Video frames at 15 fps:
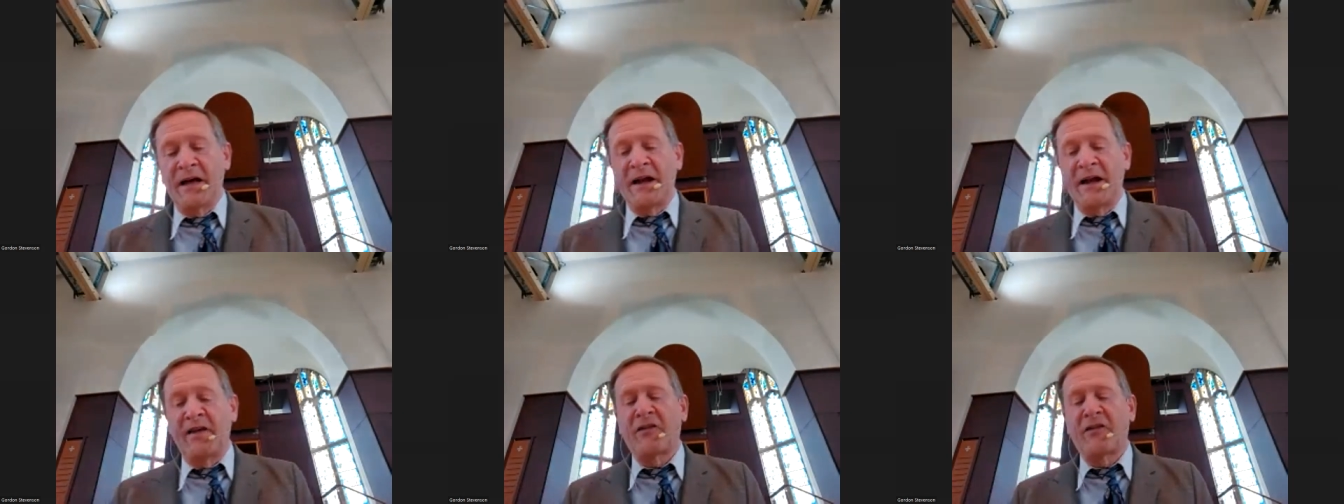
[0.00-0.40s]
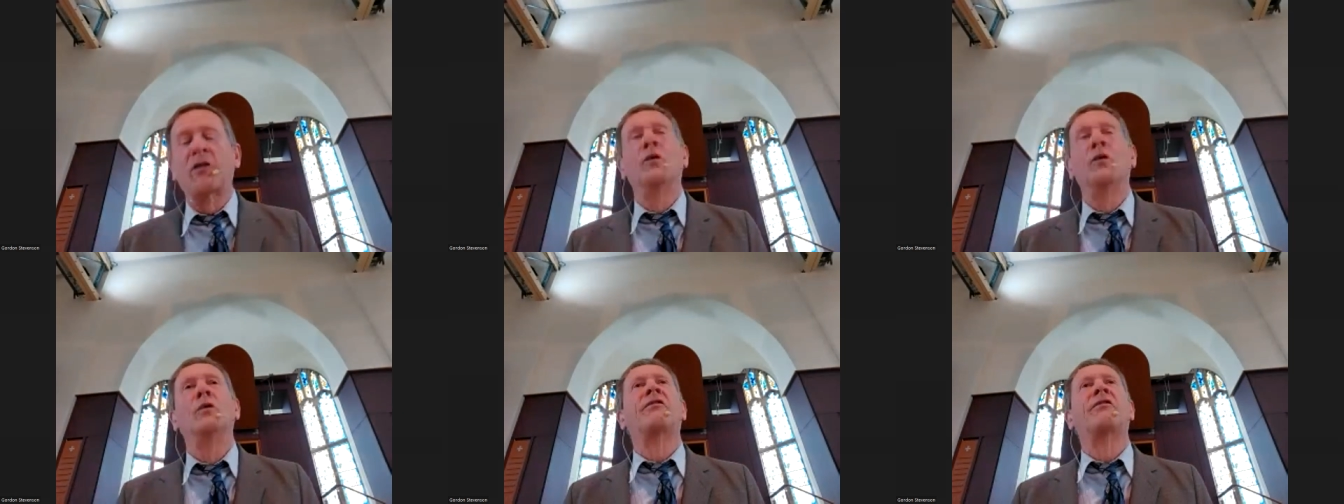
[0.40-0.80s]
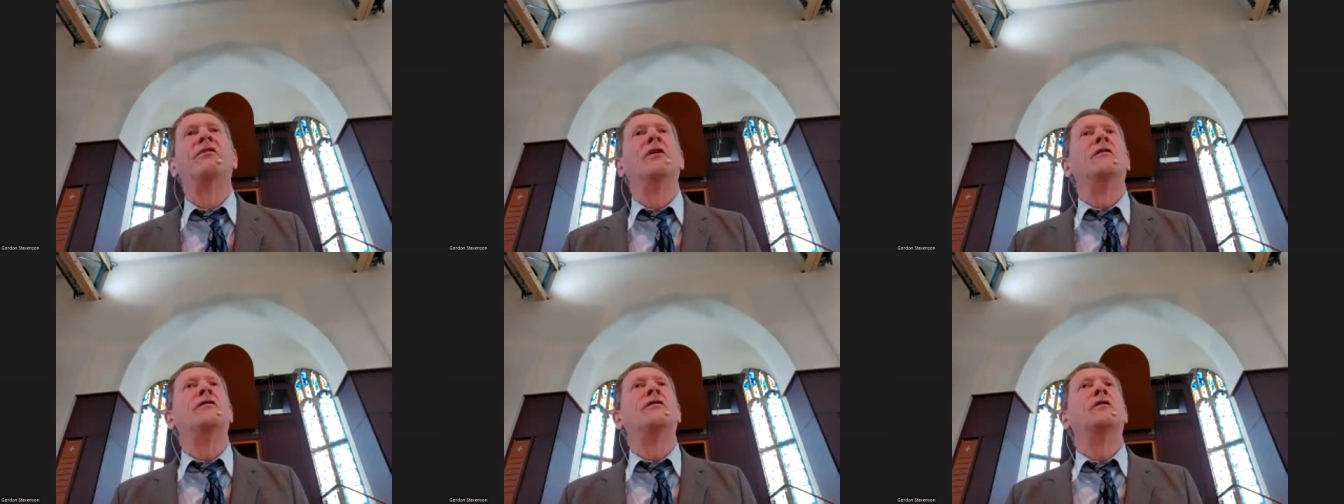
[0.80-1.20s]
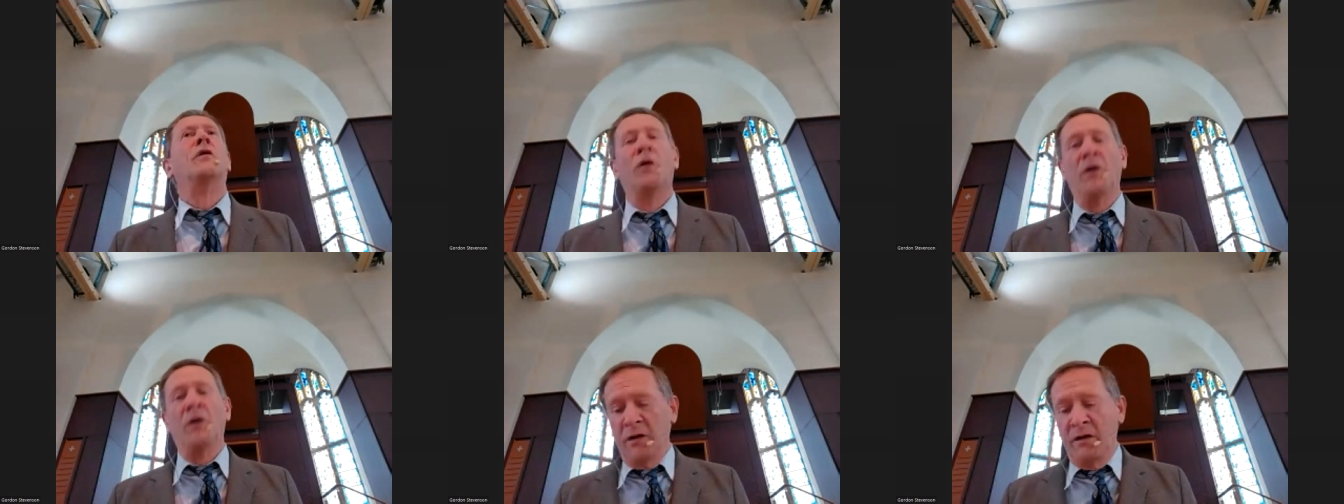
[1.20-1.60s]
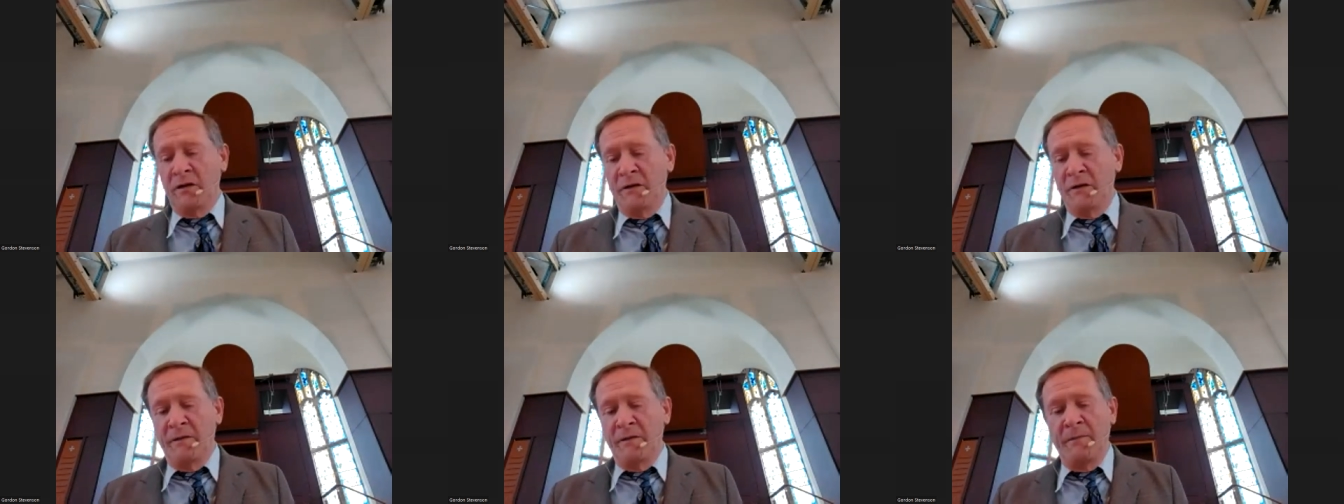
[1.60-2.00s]
And it's calls not for
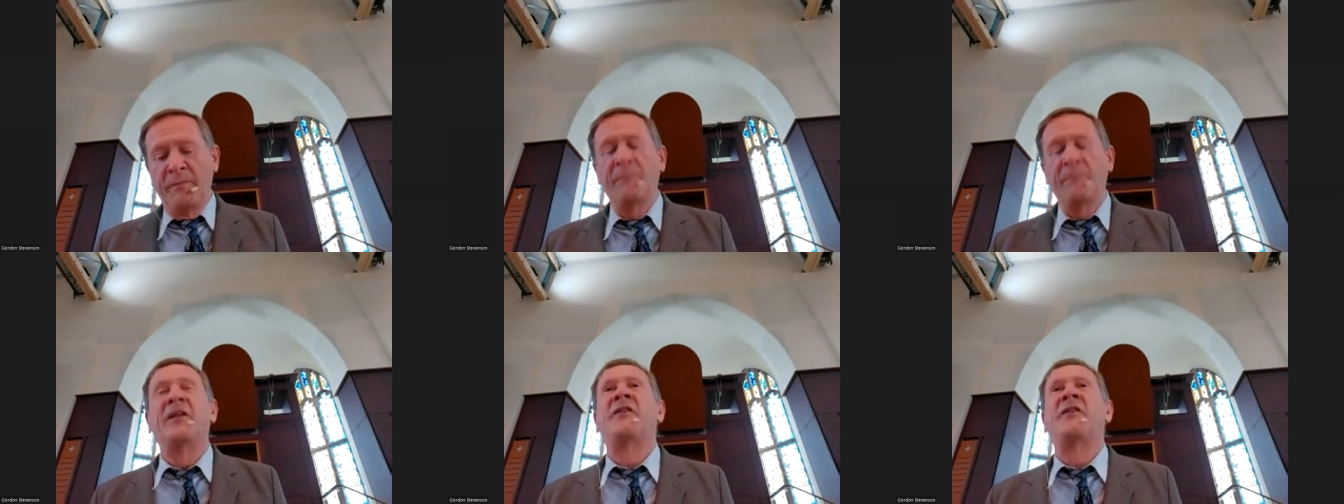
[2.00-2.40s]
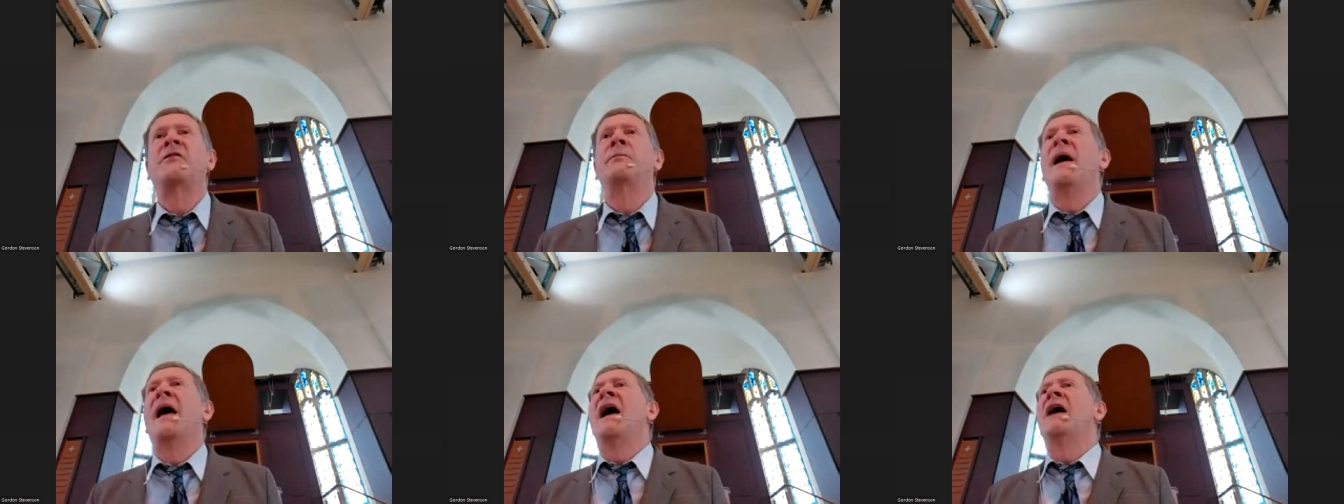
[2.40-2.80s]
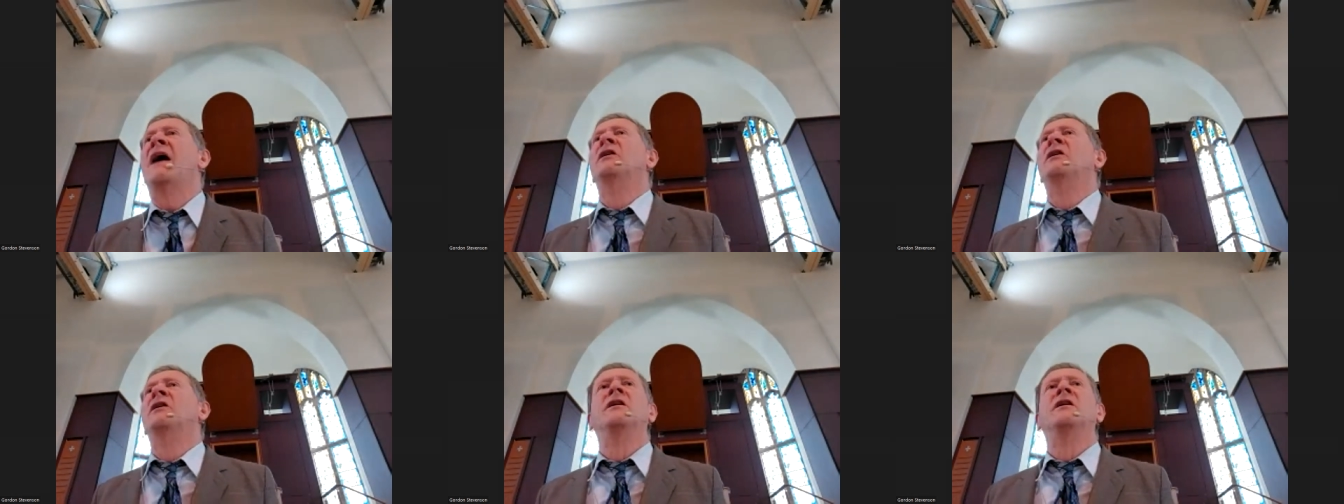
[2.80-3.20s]
despair and,